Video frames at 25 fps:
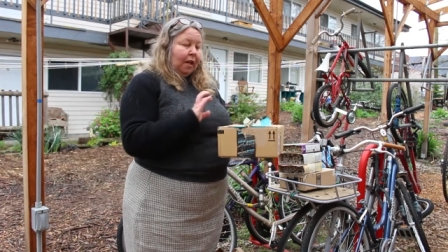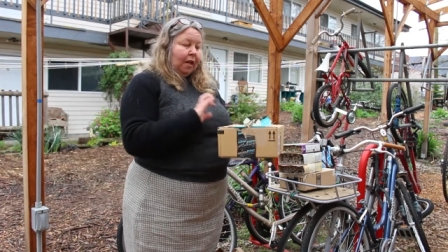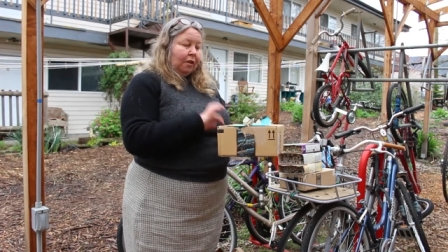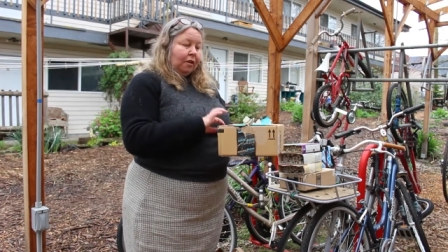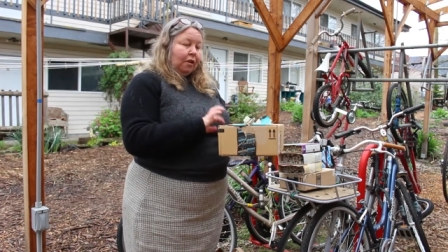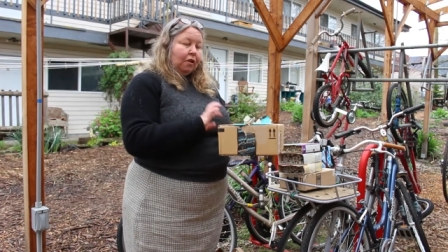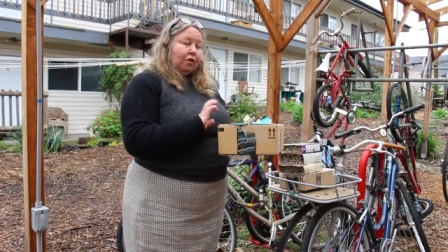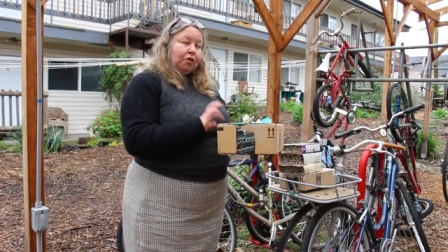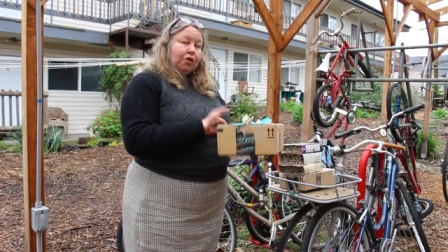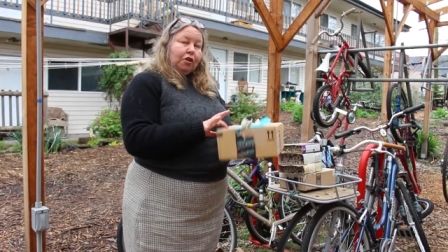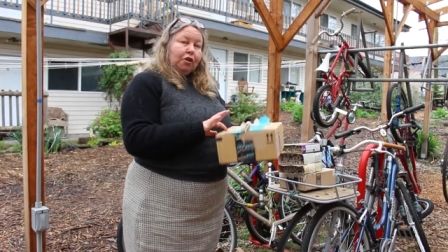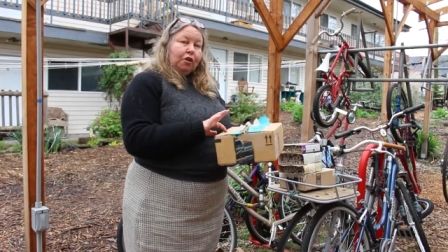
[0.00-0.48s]

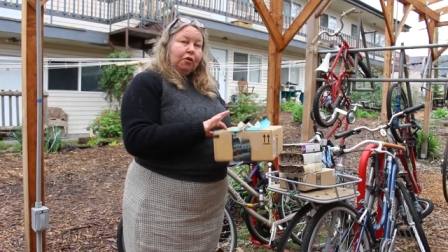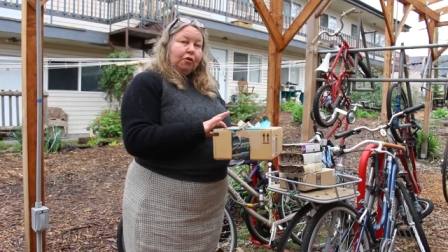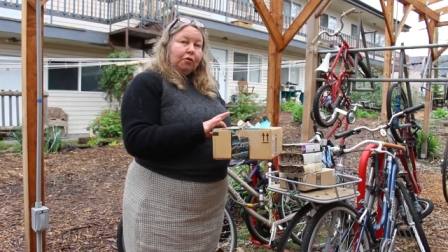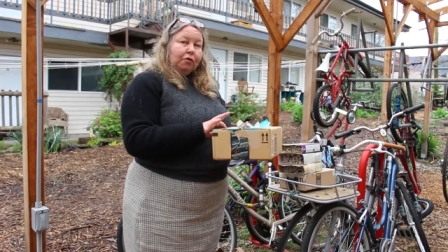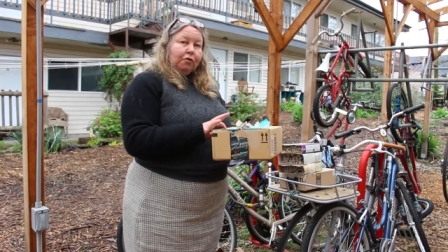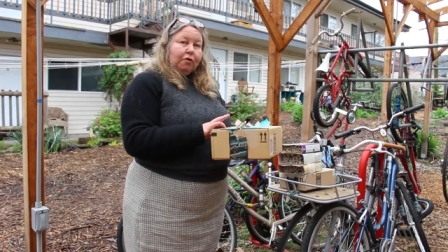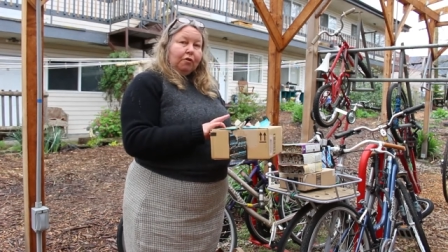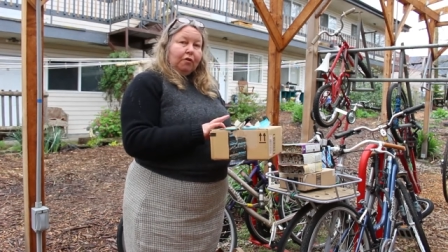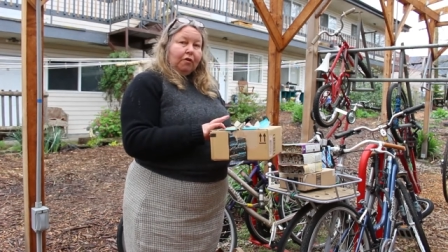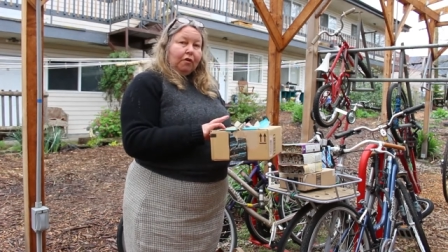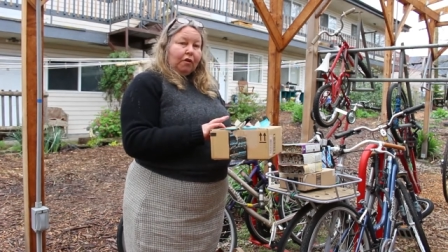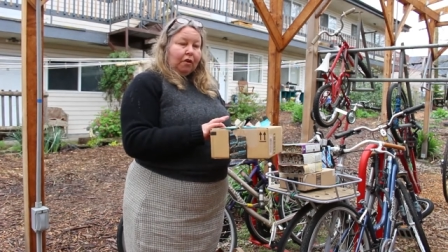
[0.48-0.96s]
they'll chew
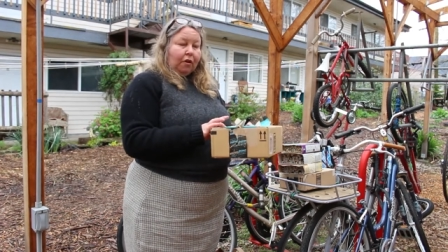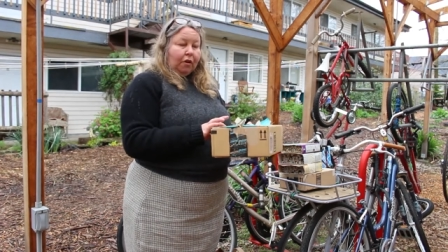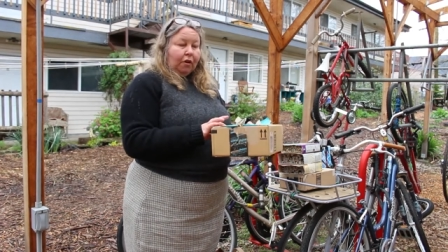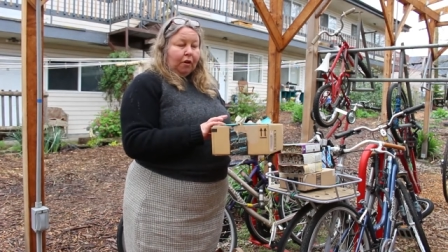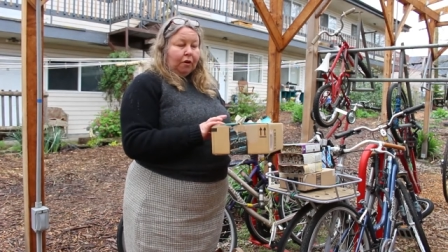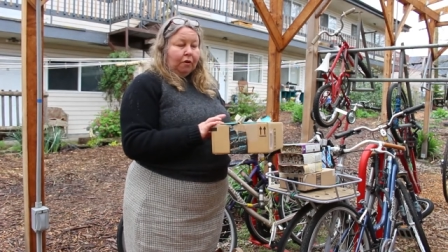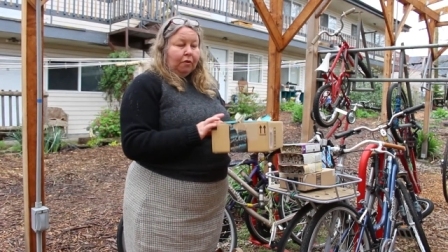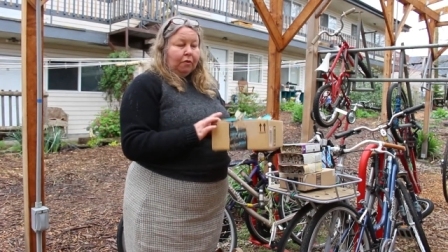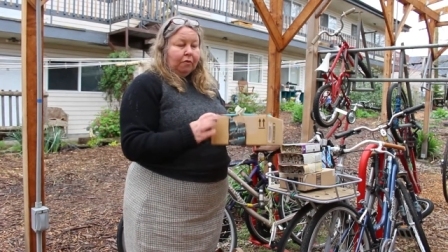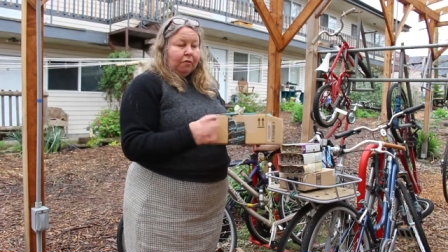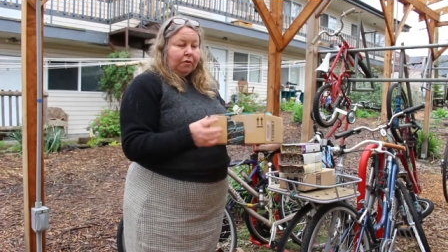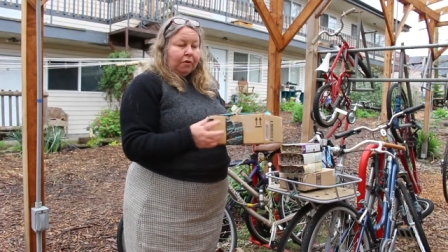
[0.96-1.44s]
through their
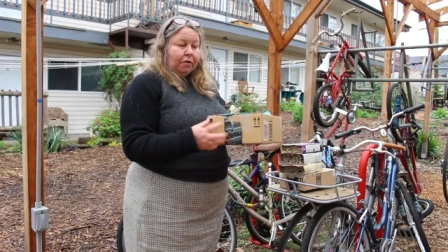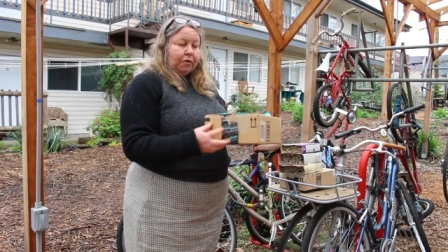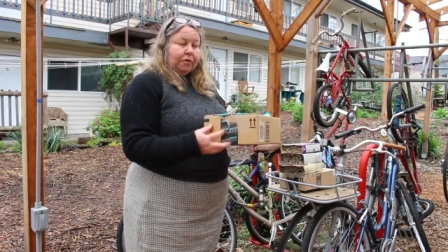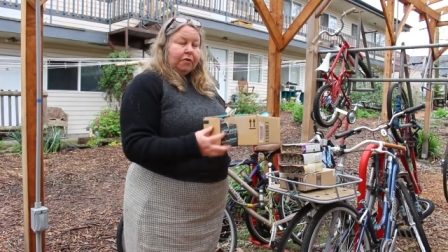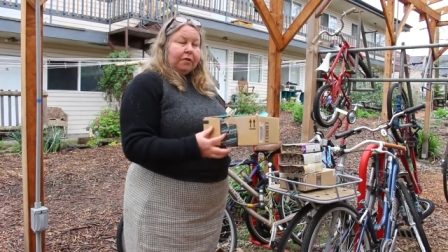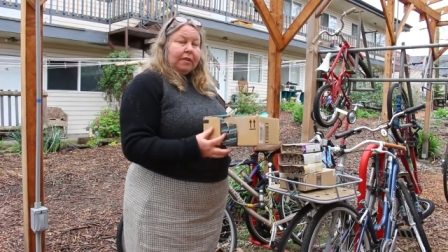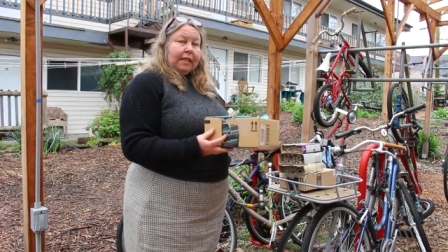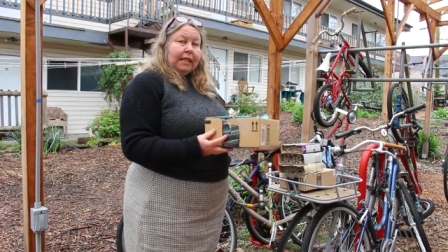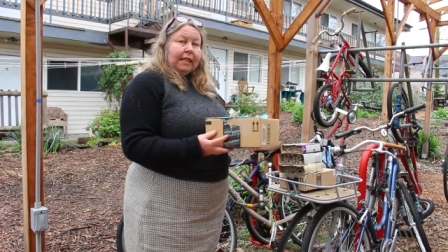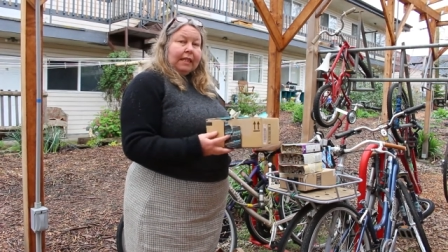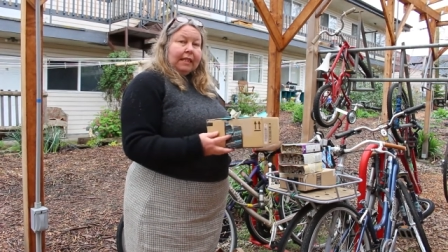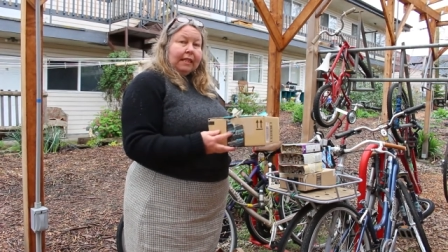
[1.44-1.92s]
cocoons, they'll
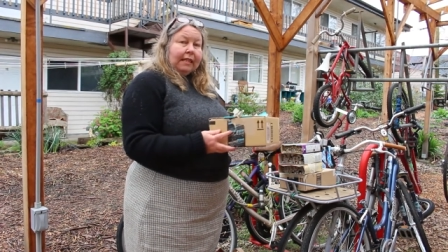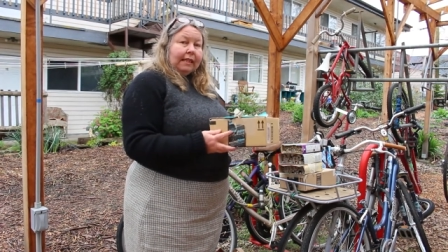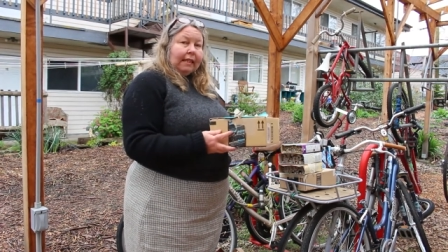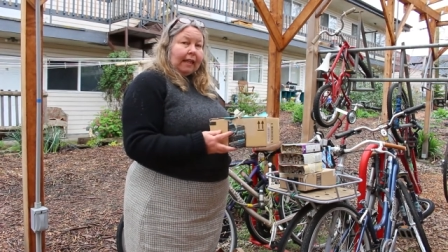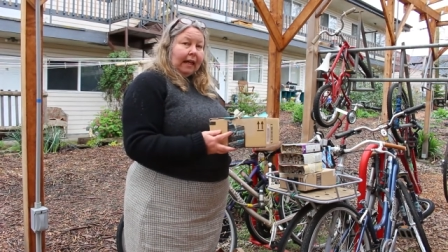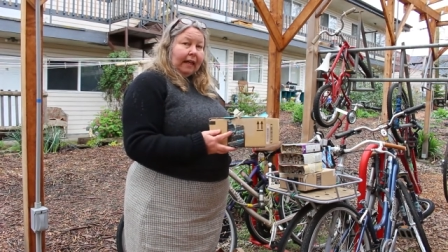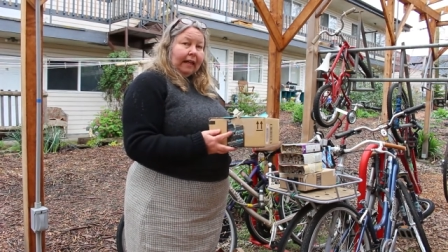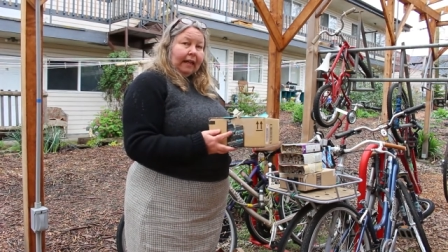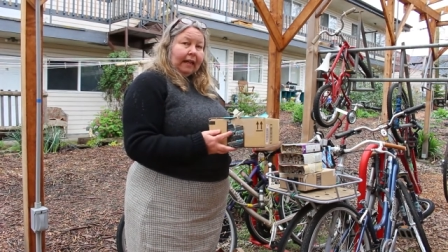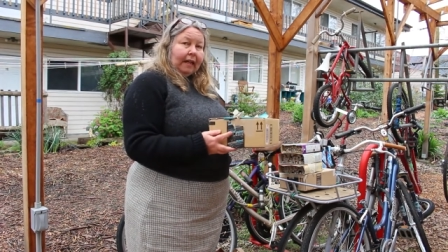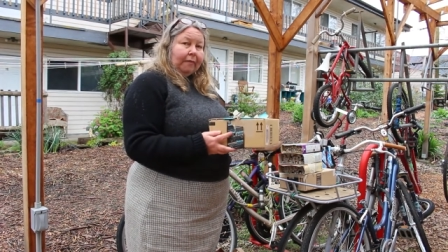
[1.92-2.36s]
see the light